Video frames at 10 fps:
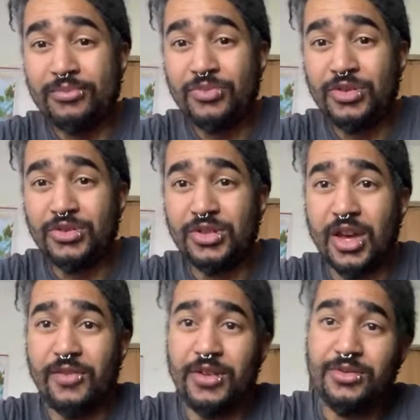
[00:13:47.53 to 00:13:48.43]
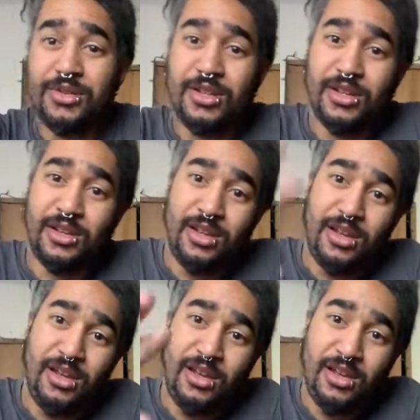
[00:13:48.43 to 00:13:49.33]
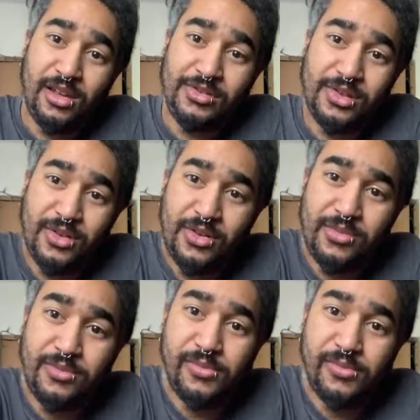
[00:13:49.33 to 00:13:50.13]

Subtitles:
So it's kind of interesting. Hey, how's it going?